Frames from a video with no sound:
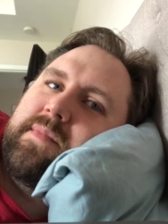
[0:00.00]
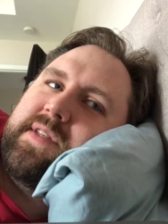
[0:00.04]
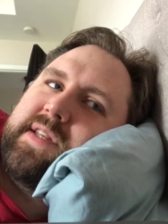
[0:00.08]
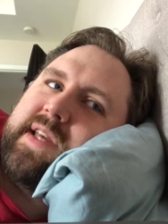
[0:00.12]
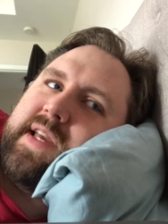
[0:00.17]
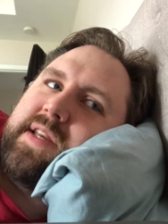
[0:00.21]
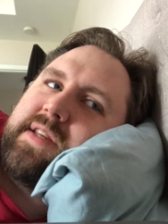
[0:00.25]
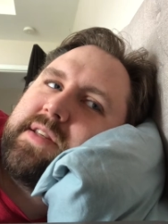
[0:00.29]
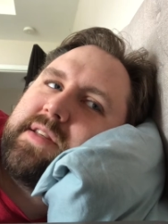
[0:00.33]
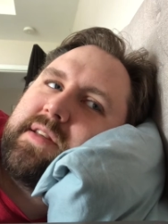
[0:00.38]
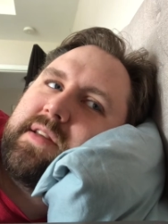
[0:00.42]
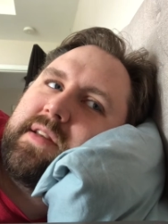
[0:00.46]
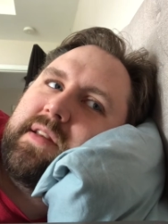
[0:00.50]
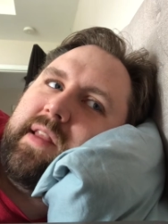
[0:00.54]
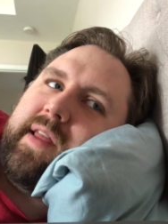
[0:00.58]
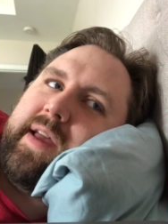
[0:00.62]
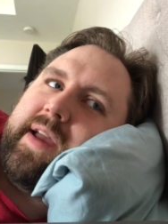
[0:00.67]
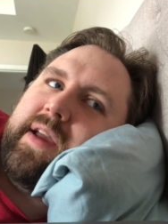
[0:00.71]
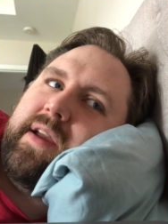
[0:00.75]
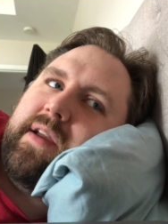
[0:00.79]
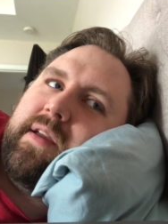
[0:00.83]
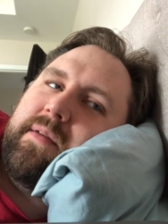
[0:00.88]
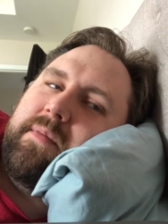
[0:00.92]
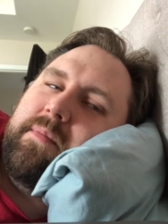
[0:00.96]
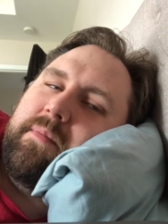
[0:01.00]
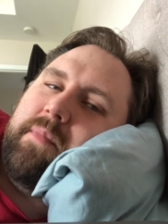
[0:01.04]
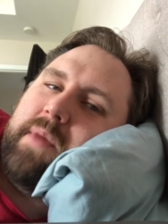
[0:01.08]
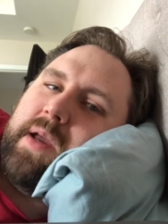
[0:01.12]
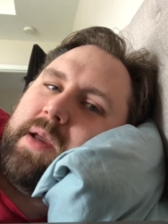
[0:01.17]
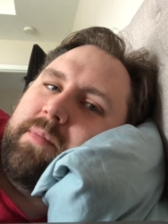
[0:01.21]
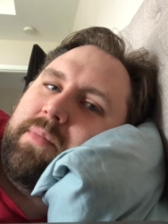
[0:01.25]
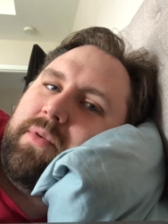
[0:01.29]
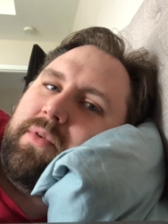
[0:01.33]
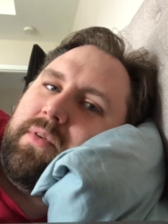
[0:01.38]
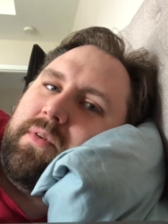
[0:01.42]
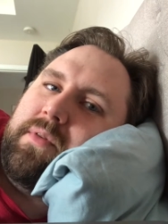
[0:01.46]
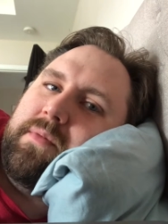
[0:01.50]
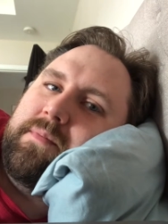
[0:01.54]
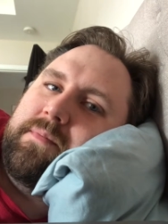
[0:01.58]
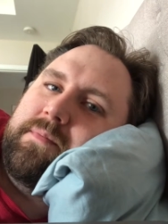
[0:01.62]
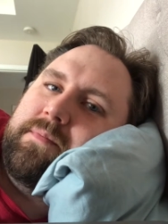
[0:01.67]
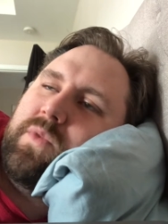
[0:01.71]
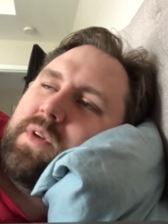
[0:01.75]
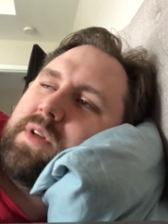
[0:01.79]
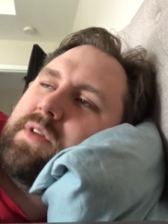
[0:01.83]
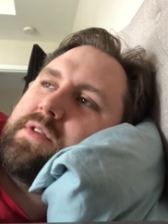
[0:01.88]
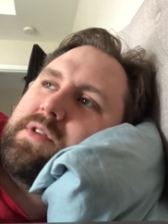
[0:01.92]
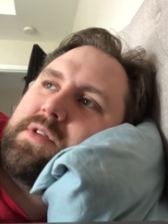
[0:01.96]
tasted like maple
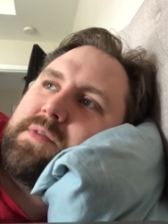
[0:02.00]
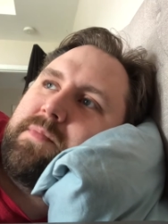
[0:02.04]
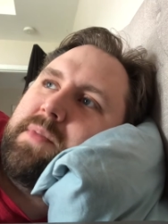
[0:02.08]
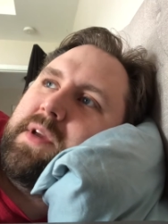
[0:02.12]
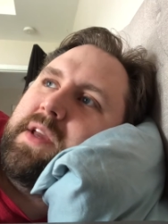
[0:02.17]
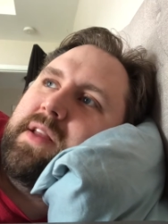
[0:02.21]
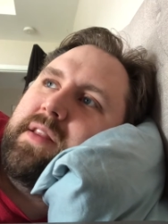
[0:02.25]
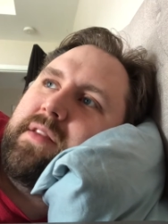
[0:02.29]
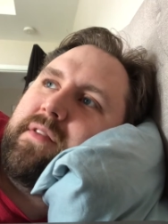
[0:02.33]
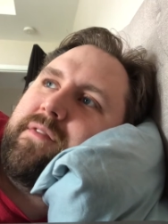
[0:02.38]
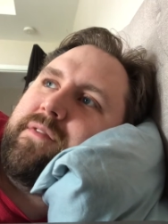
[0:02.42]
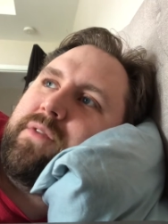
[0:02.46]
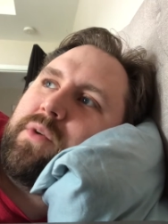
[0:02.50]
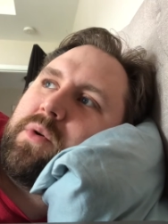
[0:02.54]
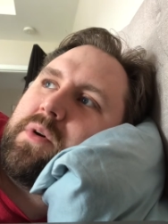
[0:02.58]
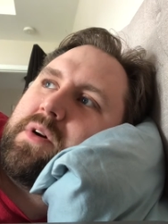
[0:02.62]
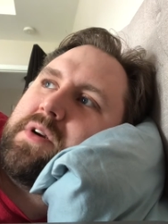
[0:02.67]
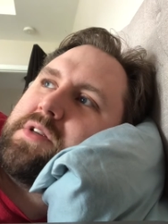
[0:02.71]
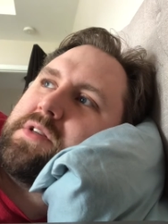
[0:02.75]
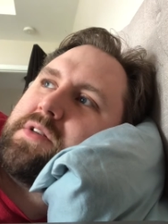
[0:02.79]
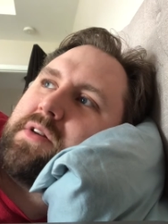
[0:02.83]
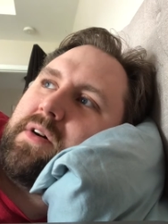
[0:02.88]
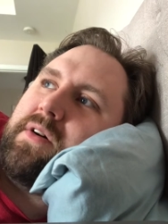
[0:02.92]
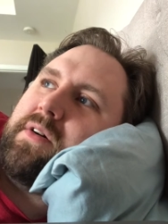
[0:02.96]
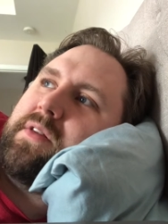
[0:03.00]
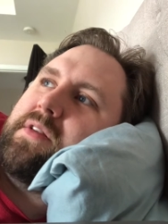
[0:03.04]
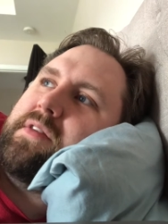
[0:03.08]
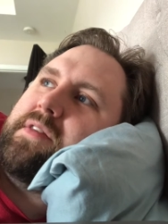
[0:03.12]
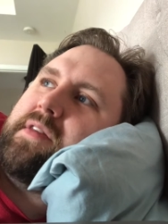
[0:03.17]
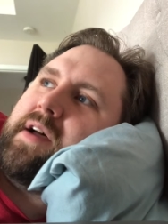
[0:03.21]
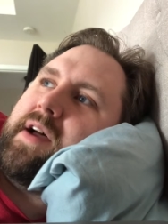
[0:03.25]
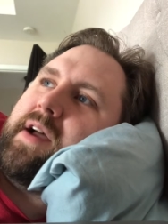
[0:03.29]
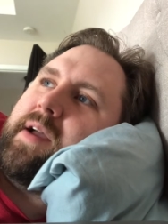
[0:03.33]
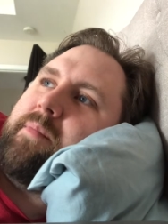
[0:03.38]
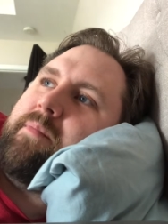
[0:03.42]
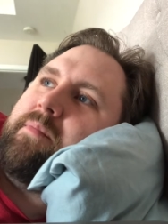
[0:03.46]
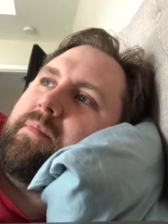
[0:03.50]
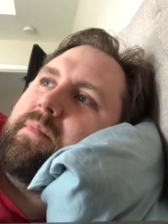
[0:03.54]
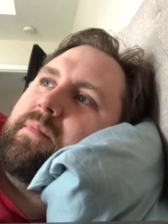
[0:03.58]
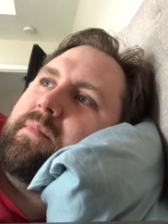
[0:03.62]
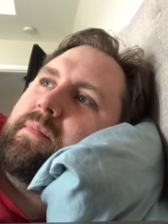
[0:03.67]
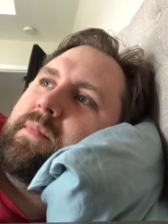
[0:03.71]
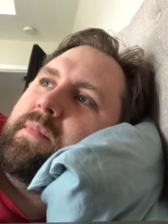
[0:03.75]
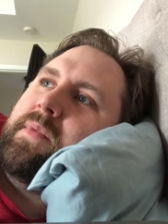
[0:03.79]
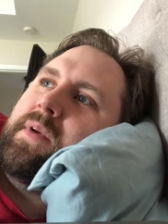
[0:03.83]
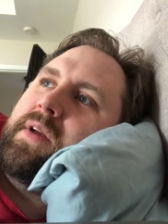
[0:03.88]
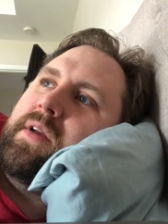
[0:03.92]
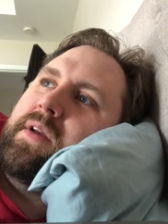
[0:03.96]
and just be in the forest all the time,
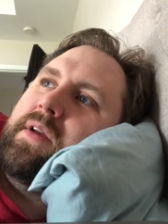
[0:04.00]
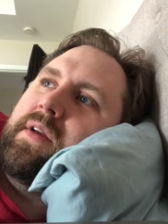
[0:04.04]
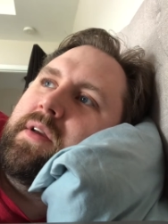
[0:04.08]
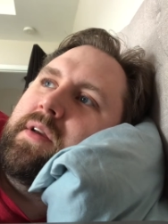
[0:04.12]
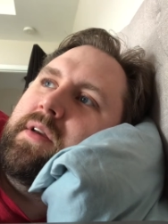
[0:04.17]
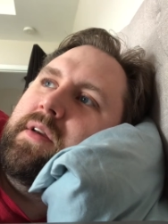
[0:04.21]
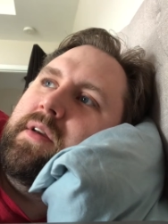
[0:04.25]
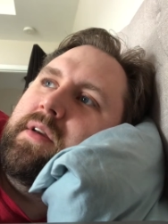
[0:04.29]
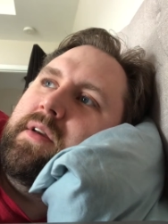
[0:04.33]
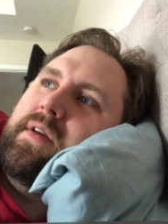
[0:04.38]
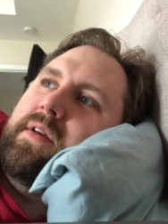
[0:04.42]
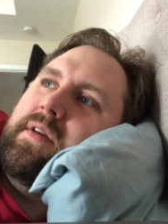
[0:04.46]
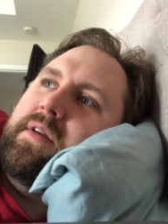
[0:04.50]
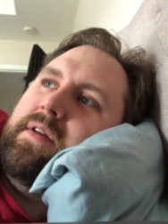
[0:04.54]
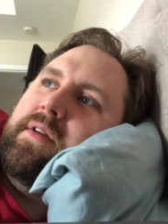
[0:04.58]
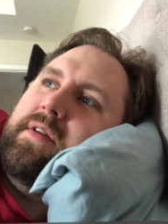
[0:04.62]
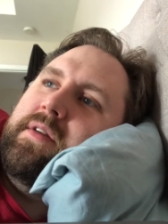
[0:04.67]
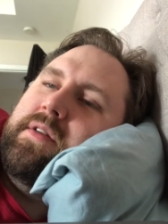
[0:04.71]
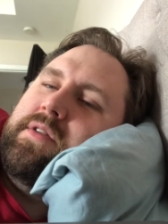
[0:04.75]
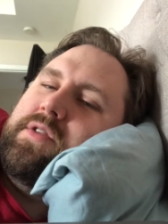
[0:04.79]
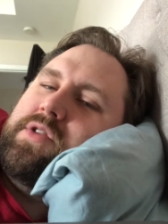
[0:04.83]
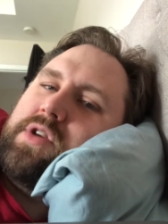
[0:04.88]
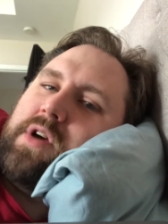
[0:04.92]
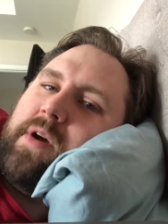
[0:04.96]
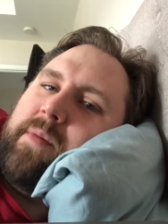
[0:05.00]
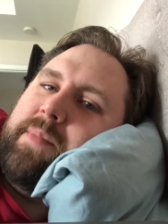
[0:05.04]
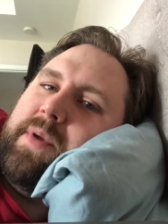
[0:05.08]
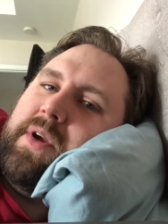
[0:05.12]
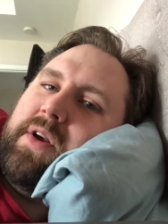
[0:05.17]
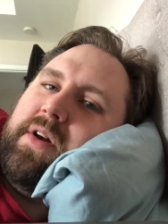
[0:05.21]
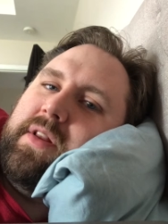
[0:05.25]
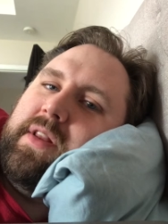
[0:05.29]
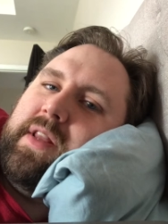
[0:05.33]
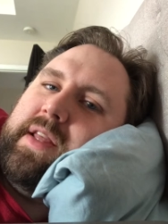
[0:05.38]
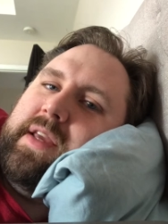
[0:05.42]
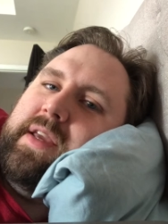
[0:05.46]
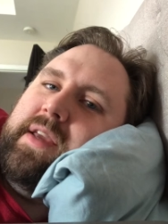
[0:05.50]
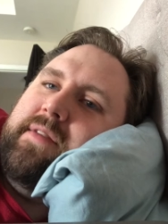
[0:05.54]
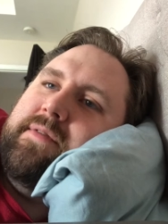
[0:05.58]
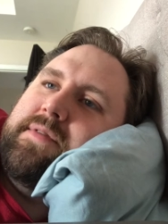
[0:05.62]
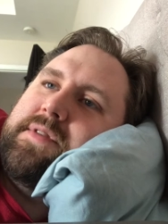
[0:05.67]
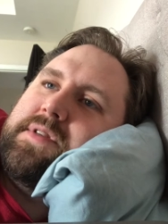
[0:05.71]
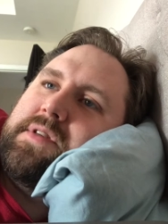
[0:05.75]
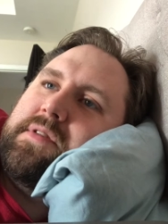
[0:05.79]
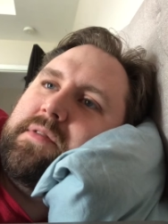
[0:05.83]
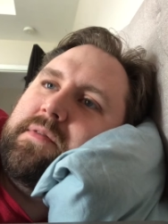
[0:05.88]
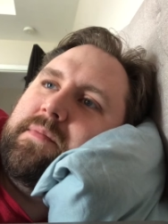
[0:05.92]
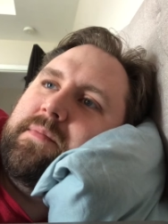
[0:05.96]
chomping on
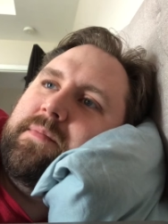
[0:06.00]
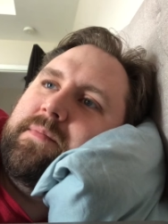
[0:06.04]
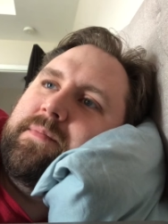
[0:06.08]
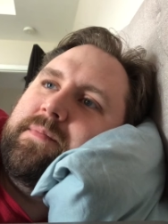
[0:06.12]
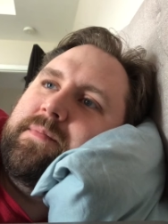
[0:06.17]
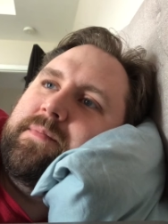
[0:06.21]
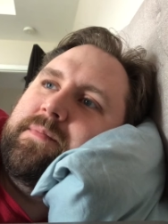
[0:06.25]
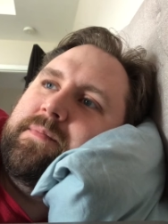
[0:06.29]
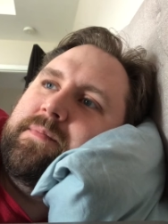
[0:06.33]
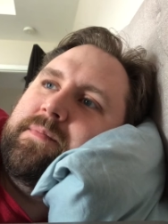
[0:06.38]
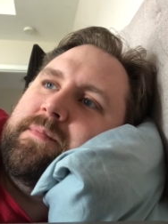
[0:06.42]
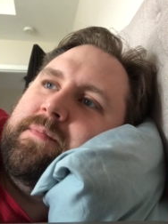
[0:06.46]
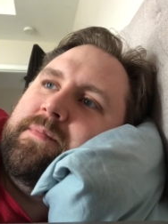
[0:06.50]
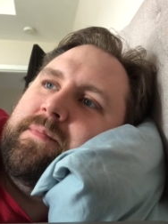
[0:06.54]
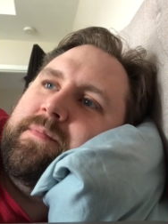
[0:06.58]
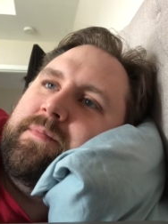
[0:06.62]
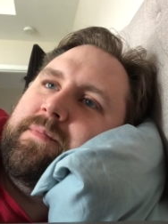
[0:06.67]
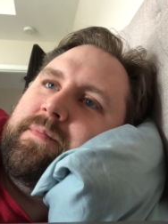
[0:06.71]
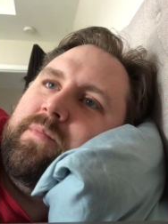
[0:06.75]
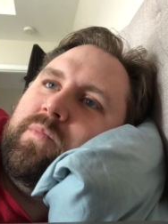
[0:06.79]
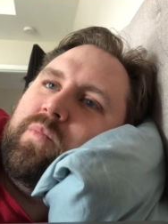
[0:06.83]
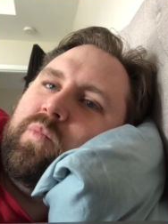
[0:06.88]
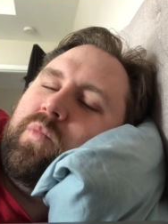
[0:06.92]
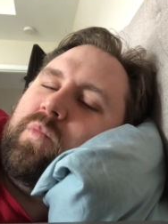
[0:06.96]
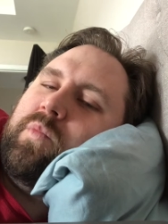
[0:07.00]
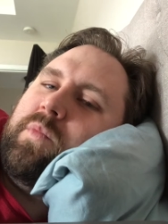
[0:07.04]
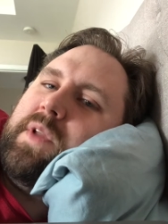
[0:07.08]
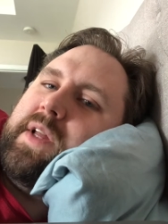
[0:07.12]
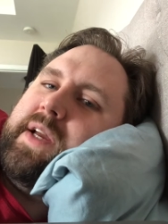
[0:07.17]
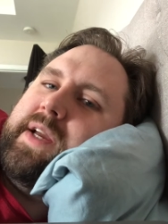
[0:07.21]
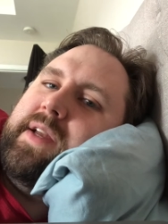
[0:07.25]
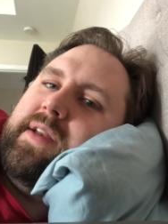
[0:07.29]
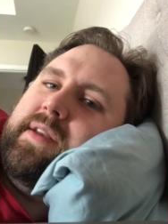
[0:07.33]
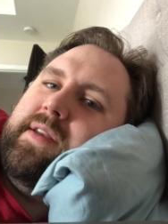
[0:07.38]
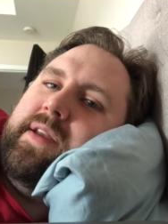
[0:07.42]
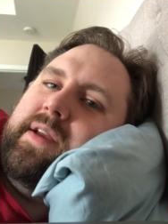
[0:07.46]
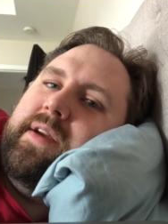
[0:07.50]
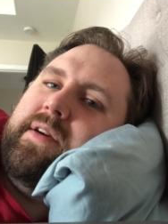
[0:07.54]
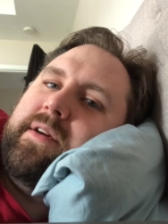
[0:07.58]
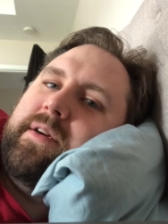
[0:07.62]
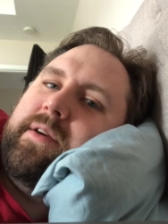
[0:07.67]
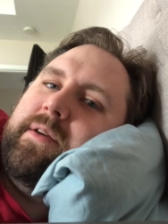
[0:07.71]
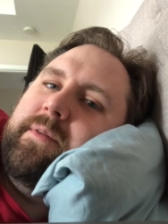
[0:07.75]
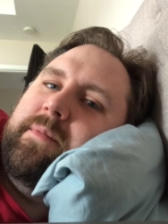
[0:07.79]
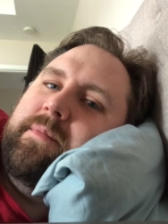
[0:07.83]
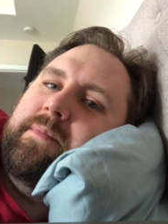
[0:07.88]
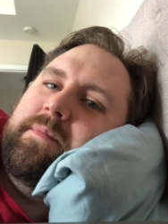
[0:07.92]
leaves like a deer.